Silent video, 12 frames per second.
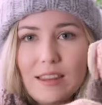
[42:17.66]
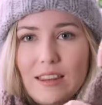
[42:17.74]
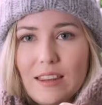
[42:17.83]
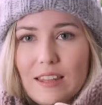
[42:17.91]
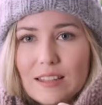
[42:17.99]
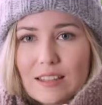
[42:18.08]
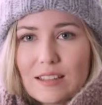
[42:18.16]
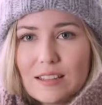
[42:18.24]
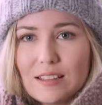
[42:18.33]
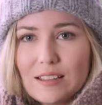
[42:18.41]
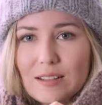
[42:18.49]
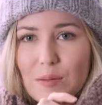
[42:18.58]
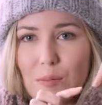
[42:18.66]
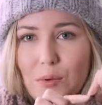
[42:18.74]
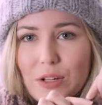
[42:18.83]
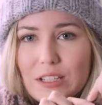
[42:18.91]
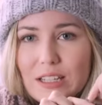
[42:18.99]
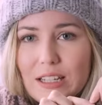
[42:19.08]
this
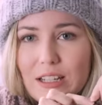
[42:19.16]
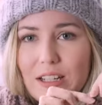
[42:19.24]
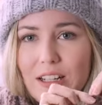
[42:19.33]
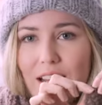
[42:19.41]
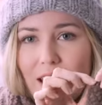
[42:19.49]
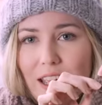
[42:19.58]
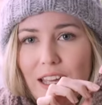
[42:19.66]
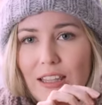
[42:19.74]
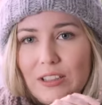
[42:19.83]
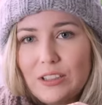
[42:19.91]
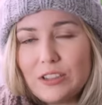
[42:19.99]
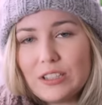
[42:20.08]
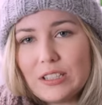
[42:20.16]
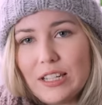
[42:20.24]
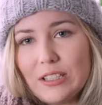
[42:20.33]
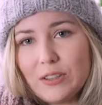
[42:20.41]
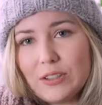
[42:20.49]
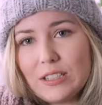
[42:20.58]
point here, and then you're just
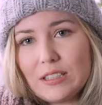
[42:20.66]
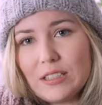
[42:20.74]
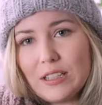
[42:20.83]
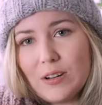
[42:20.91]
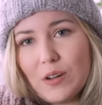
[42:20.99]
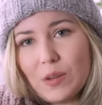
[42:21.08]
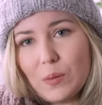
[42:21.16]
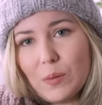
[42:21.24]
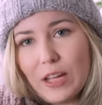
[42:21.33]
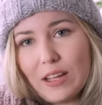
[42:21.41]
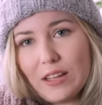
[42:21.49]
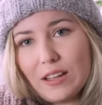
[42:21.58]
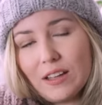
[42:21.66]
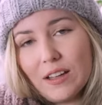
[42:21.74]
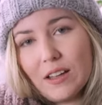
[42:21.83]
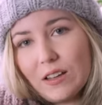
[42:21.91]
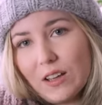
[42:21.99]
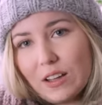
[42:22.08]
increasing all the way
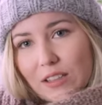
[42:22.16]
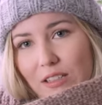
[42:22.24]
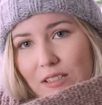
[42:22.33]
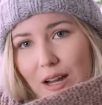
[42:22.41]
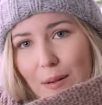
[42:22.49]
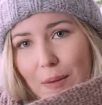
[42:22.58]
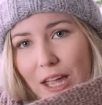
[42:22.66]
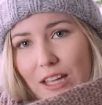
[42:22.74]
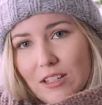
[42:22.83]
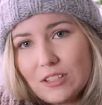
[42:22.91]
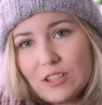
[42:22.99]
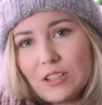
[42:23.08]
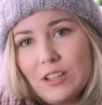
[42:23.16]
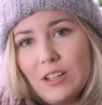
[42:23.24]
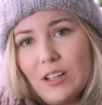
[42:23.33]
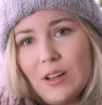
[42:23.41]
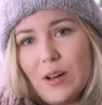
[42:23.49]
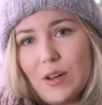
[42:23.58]
along this top edge,
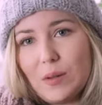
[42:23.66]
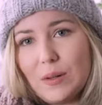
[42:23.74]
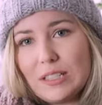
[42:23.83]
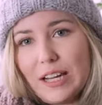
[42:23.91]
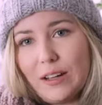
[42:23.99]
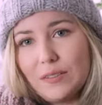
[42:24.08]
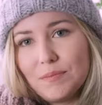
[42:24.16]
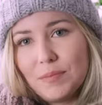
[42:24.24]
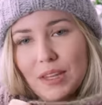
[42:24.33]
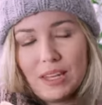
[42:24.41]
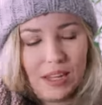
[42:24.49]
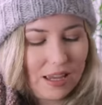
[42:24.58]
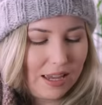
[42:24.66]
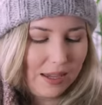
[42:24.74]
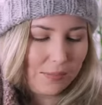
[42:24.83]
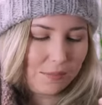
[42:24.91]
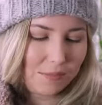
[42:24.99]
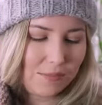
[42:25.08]
all the way down.
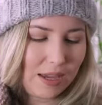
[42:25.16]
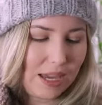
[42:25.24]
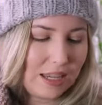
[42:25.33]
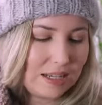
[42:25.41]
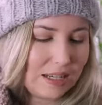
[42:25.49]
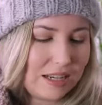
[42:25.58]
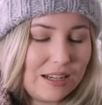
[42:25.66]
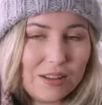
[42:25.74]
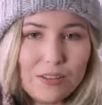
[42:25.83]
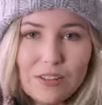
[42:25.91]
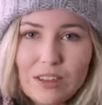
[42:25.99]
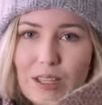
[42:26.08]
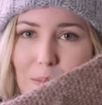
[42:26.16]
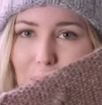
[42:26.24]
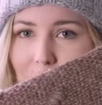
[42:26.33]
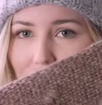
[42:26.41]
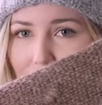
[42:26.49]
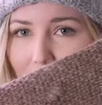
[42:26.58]
Um, and another thing
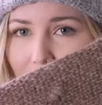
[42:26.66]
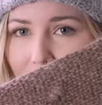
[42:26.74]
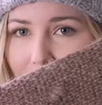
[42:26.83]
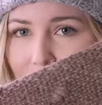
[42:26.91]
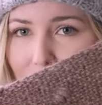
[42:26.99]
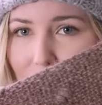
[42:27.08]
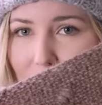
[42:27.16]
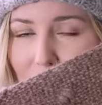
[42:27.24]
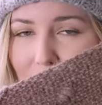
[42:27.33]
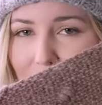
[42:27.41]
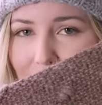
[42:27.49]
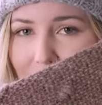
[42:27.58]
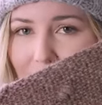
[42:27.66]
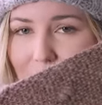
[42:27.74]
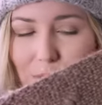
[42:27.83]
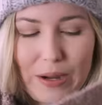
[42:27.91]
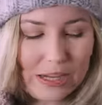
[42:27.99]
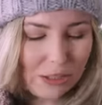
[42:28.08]
about this pattern is you could knit it
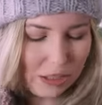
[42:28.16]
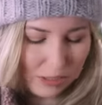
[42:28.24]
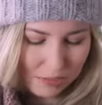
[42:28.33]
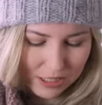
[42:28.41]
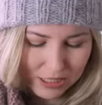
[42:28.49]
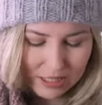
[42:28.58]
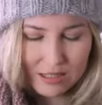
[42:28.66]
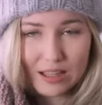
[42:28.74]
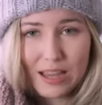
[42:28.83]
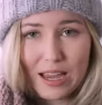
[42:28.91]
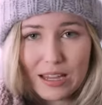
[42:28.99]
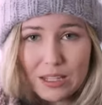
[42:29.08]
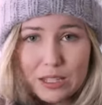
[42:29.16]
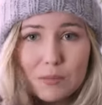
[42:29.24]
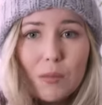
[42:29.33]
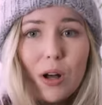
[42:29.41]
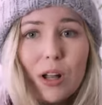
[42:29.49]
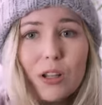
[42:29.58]
to actually be as
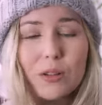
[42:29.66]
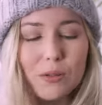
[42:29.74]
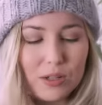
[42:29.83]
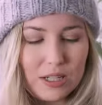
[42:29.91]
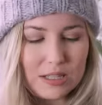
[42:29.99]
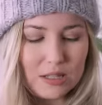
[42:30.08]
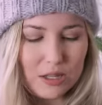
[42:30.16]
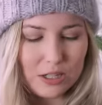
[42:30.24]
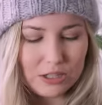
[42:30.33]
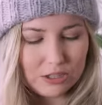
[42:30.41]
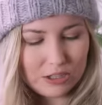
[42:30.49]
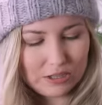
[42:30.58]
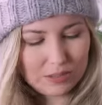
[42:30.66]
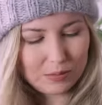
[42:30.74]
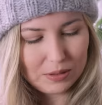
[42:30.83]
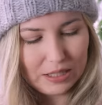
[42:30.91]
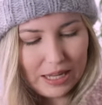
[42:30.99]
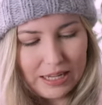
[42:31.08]
small or as large as you
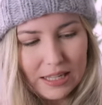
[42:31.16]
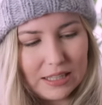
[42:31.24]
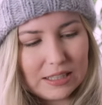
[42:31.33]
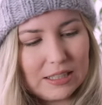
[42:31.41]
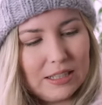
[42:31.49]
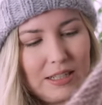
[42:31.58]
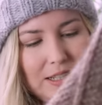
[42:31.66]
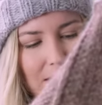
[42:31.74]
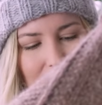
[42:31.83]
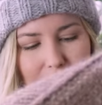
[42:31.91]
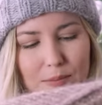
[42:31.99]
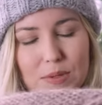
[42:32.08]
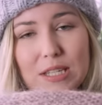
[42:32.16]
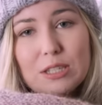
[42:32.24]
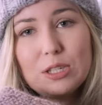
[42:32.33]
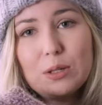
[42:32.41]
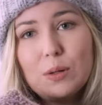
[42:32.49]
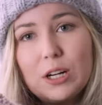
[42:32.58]
would like. Um,
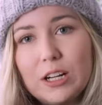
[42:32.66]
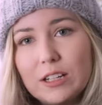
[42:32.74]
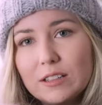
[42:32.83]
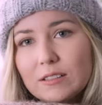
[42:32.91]
since you are